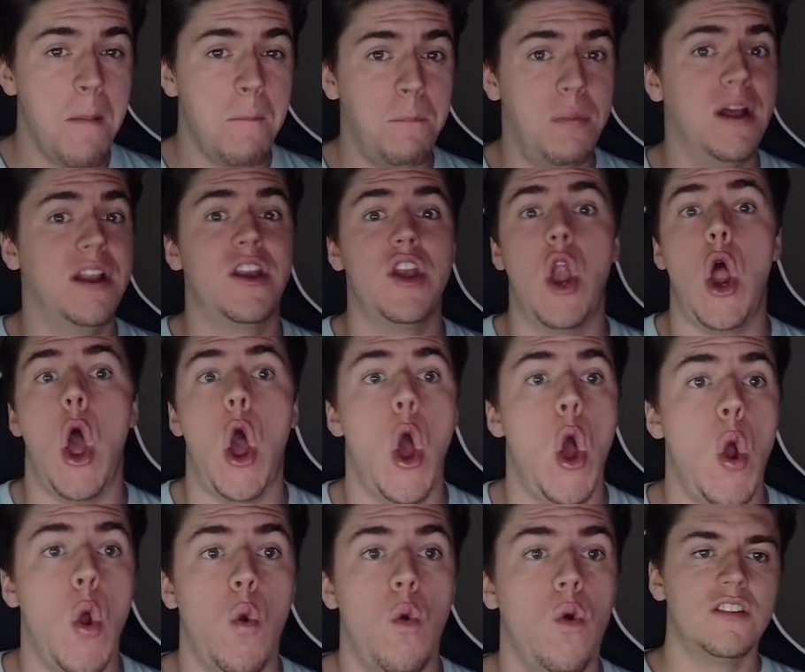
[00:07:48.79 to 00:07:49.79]
But
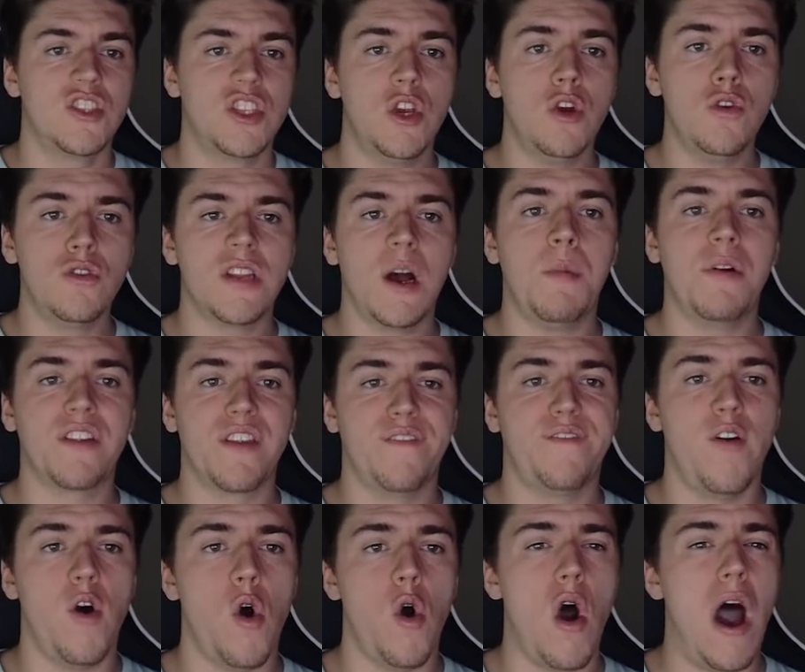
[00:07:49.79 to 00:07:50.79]
no. 2 double to
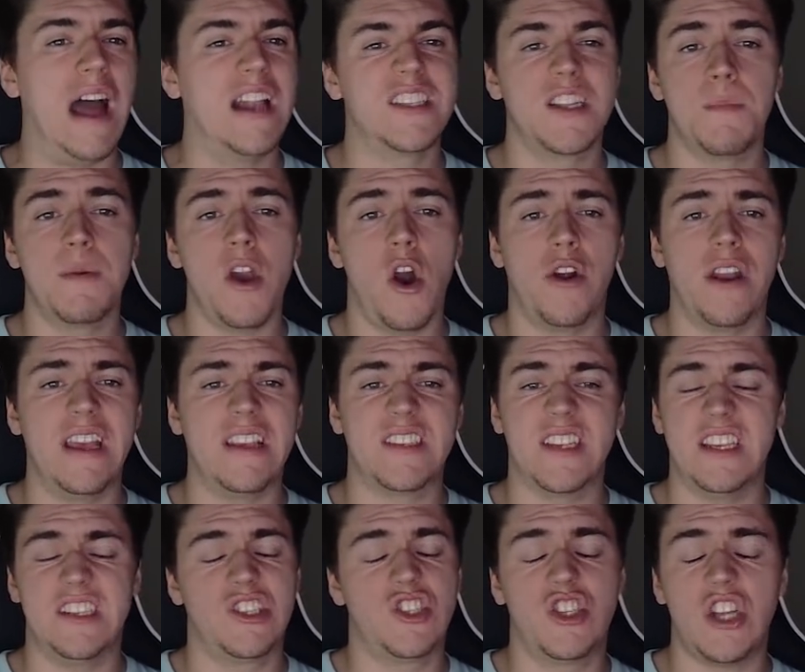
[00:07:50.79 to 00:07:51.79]
4, and to be
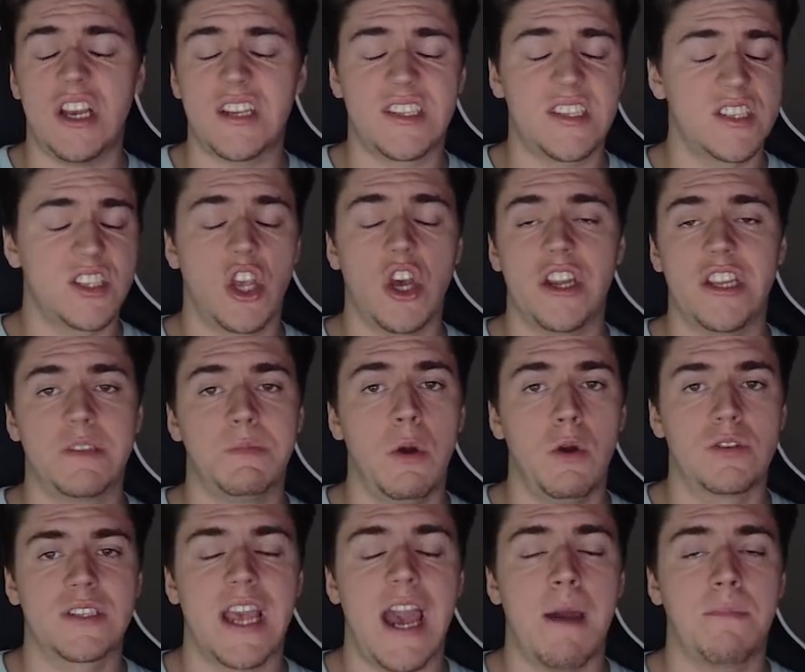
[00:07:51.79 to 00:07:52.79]
honest, it's just as good as
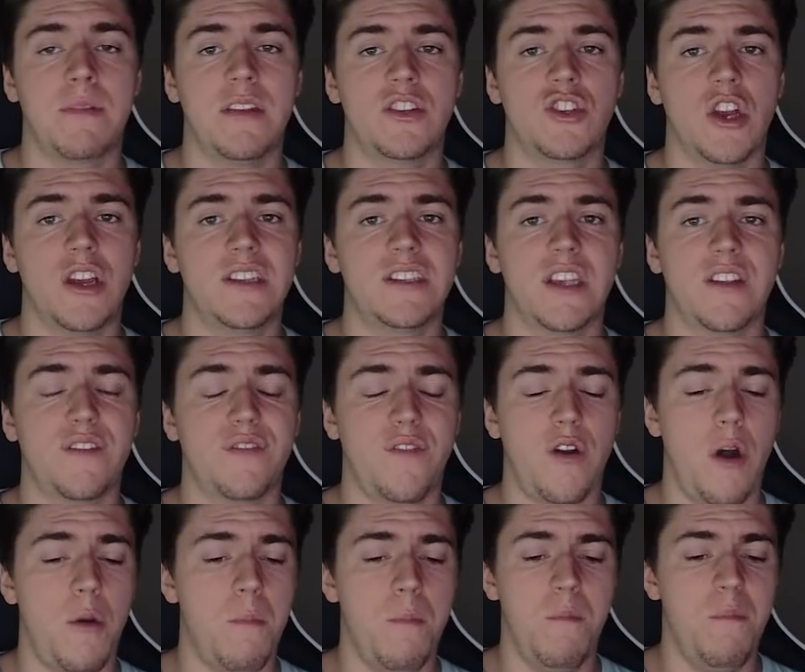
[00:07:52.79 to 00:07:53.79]
most captain choices
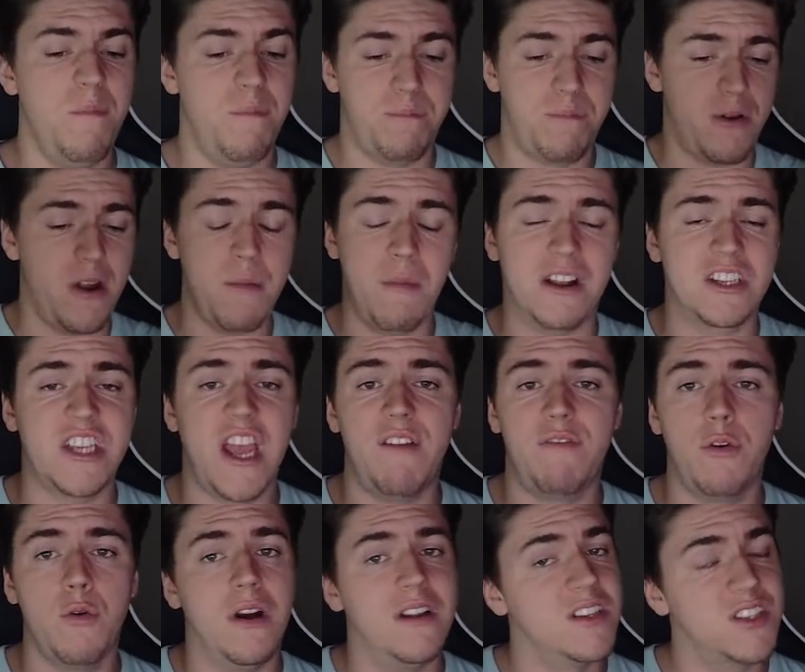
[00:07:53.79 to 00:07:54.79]
from pretty much
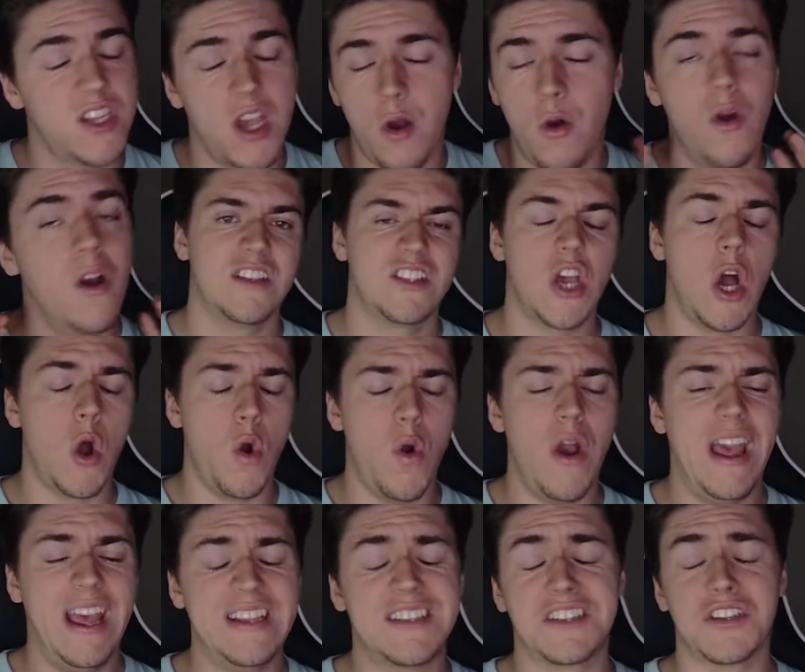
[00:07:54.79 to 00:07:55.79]
everyone, so
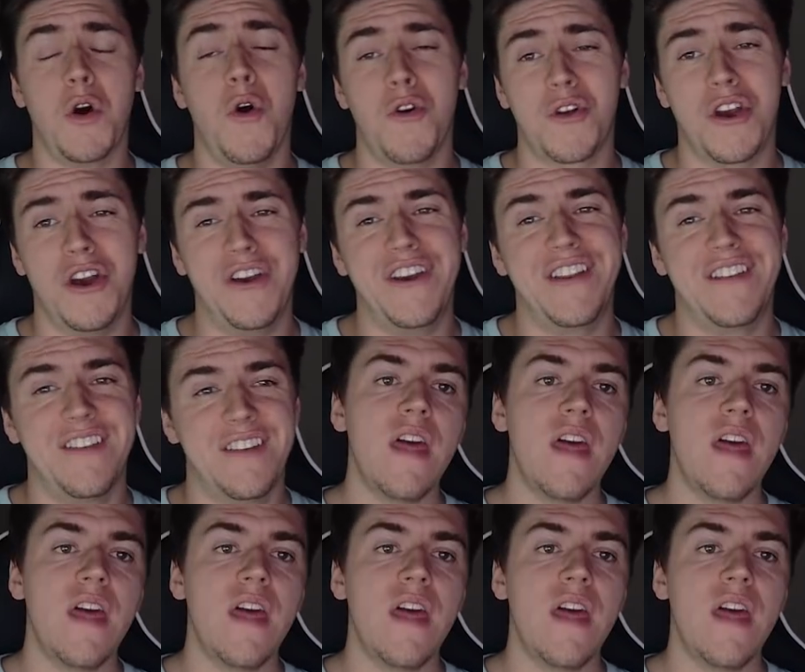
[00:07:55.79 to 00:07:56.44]
it's all good.